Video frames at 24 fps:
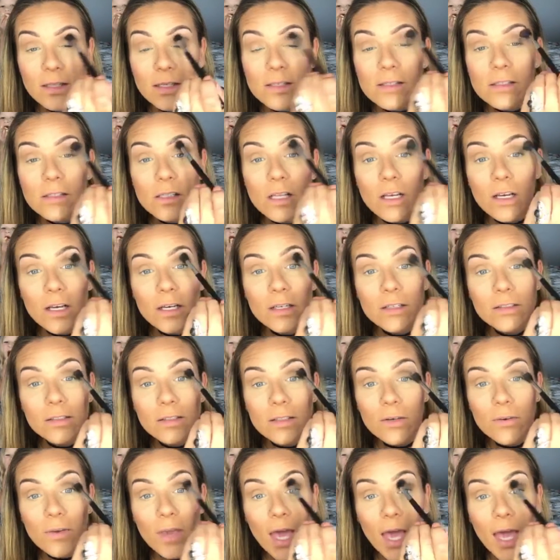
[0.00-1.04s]
these looks,
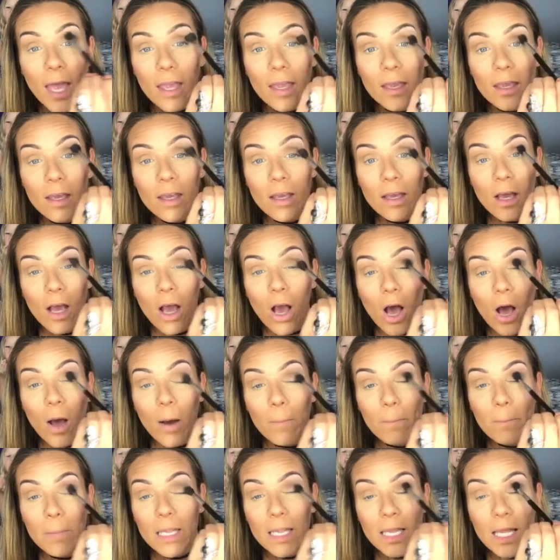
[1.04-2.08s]
okay?
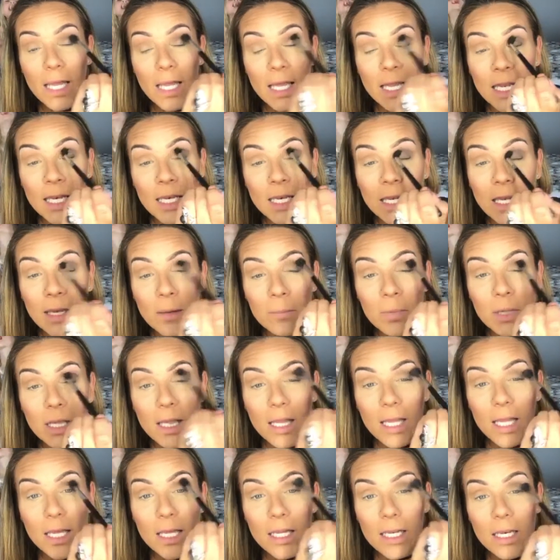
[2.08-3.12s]
Blend,
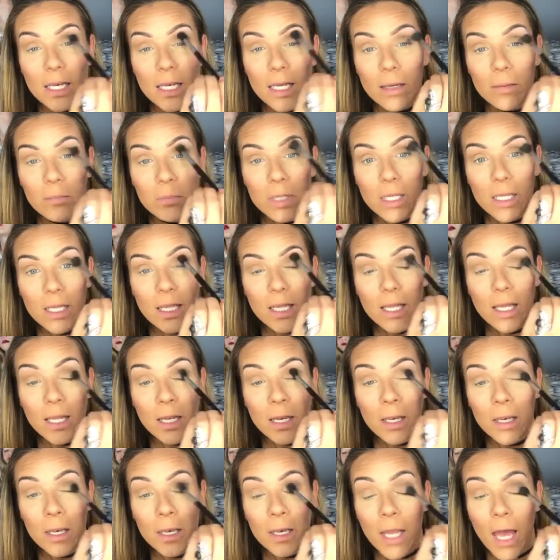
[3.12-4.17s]
blend,
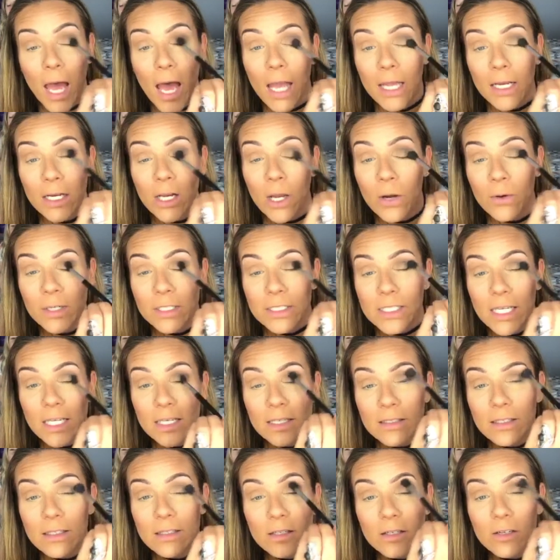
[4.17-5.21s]
blend. I know it
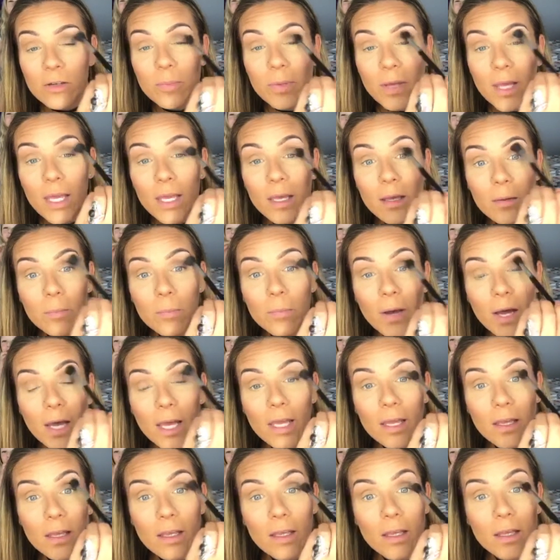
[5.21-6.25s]
takes a little bit,
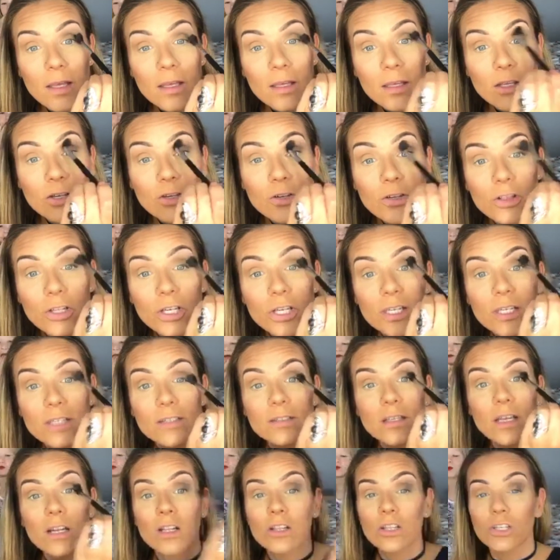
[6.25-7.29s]
but your look
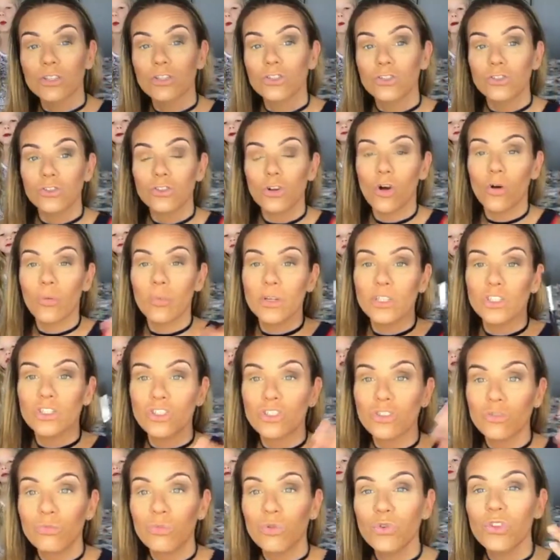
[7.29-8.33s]
is gonna look so much
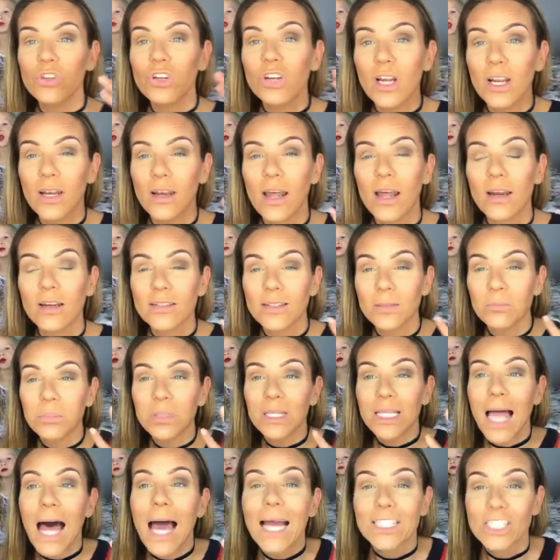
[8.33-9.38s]
smoother and not as
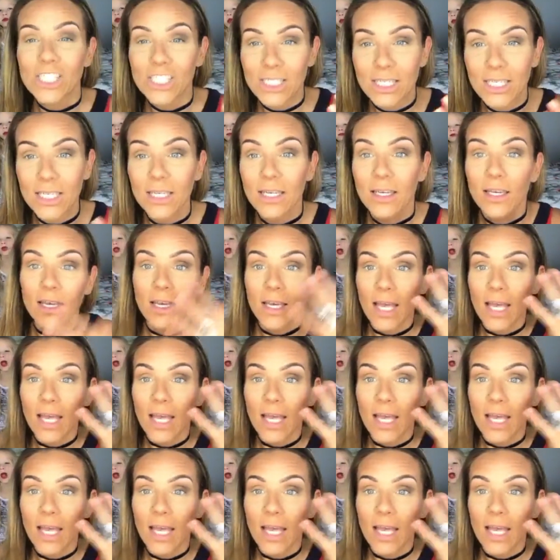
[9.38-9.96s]
blotchy